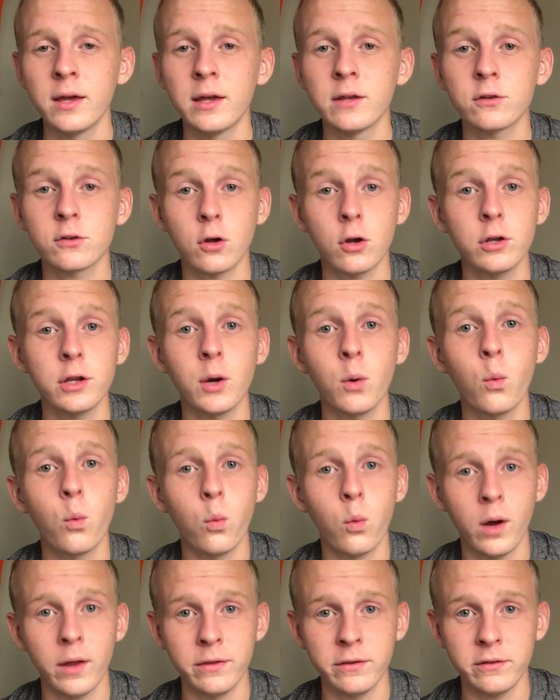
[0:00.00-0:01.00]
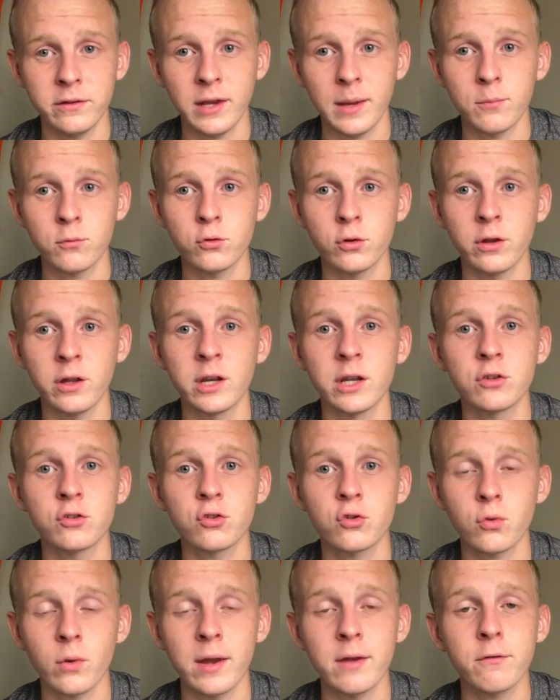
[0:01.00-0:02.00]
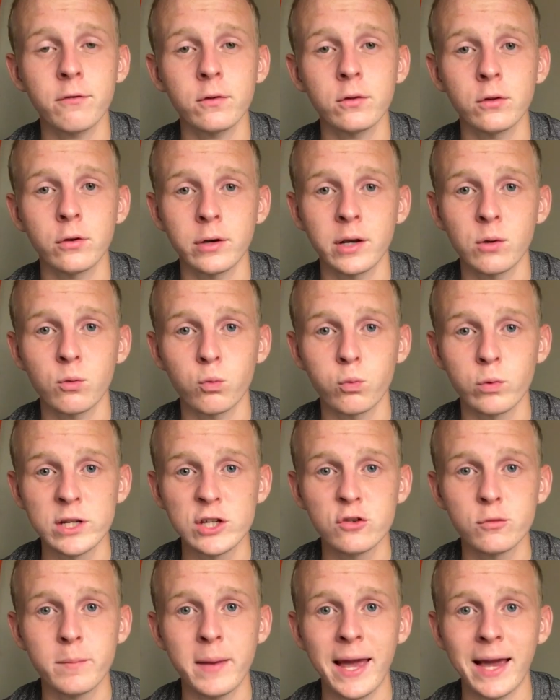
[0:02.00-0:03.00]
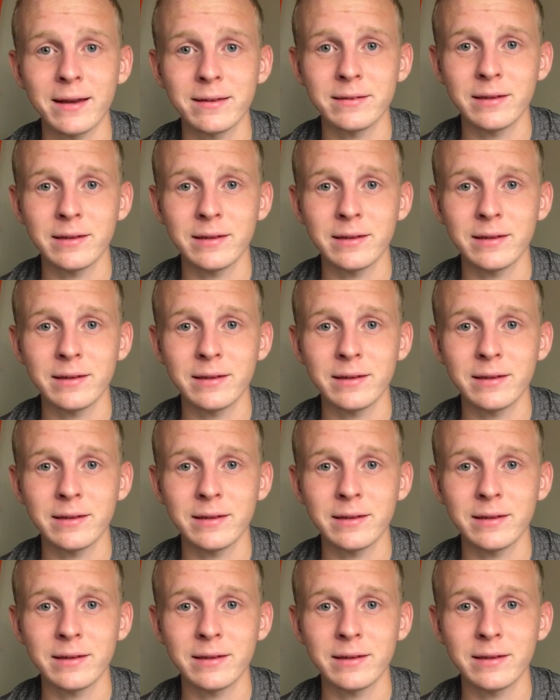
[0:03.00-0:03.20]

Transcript: It's called a one-step drill, and it's great for learning reach back